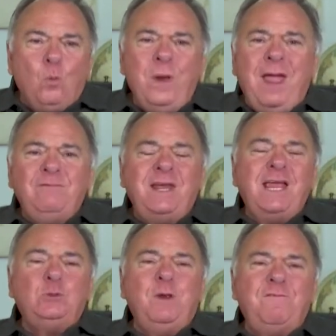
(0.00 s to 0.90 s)
We have
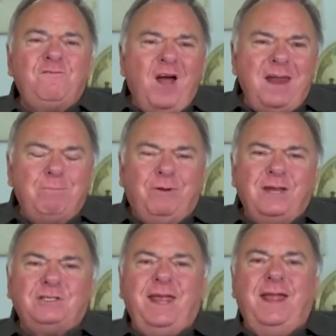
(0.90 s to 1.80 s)
days we fight
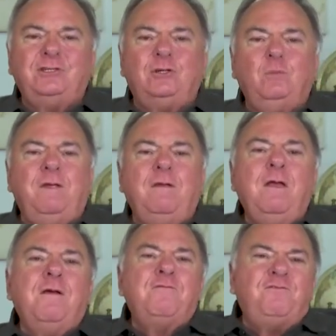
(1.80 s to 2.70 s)
breast cancer and we
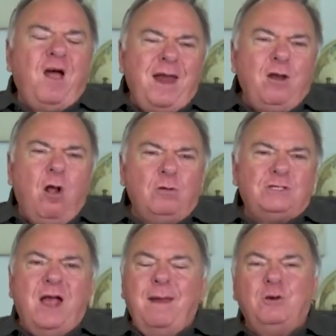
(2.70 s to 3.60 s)
fight
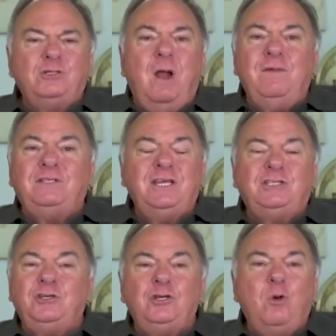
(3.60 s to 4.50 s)
Alzheimer's and all these things
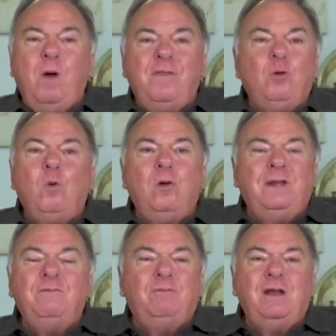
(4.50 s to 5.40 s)
because you know why? The world
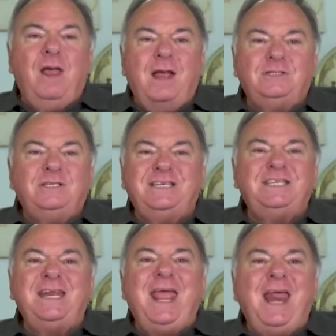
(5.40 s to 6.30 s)
even realizes
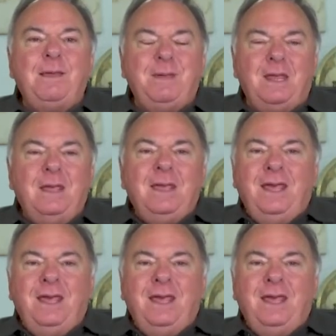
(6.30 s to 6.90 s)
it's an enemy.